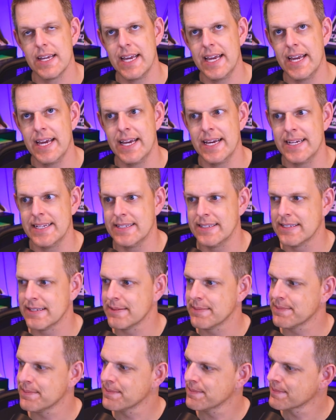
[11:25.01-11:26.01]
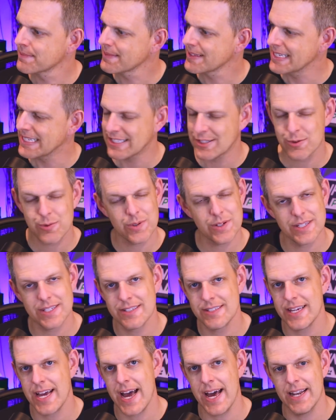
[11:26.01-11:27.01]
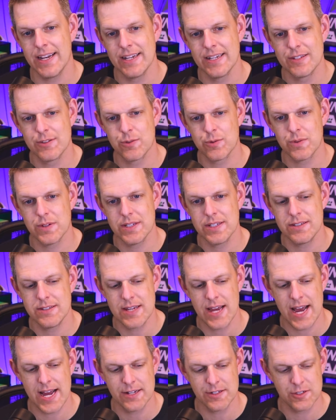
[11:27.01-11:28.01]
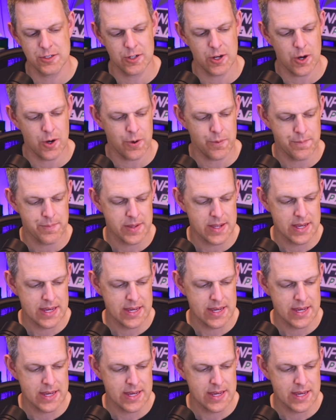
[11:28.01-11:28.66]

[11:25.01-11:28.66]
And it's really sad. It's really sad. So